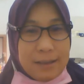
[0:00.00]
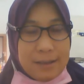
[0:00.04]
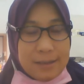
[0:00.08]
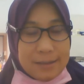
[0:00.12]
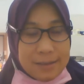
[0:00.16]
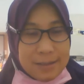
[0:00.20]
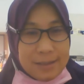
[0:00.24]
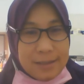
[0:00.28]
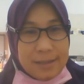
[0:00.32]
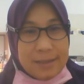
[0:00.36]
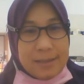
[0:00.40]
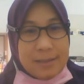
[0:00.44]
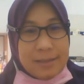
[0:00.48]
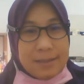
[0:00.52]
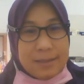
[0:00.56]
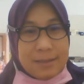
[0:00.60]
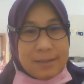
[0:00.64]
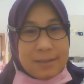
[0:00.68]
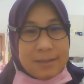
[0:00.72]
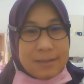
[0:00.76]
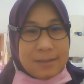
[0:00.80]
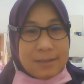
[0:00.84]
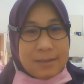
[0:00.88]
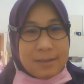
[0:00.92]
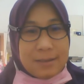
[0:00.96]
Actually, this
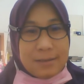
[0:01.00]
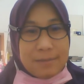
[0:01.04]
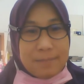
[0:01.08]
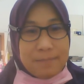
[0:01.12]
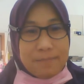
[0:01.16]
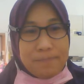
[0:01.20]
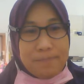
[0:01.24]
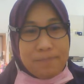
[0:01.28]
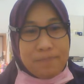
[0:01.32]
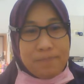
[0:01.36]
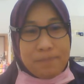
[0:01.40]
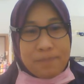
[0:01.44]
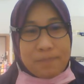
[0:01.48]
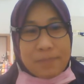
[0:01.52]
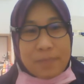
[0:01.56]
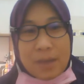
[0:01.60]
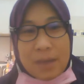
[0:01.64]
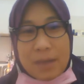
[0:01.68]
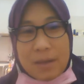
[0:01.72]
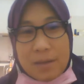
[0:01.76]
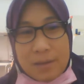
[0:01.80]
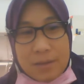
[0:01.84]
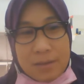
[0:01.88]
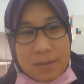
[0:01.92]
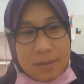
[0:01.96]

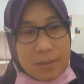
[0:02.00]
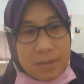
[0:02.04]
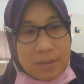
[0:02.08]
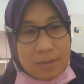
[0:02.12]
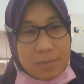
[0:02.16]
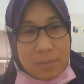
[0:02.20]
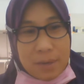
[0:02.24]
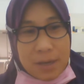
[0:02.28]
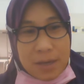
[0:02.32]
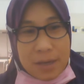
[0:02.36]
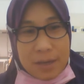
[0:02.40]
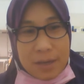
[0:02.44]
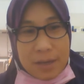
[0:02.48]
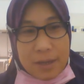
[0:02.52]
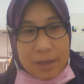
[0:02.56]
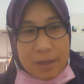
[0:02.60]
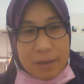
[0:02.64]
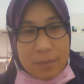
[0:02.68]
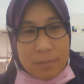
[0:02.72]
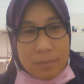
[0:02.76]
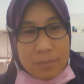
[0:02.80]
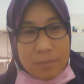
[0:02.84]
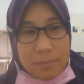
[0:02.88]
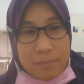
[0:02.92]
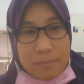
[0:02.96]
is
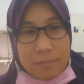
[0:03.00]
my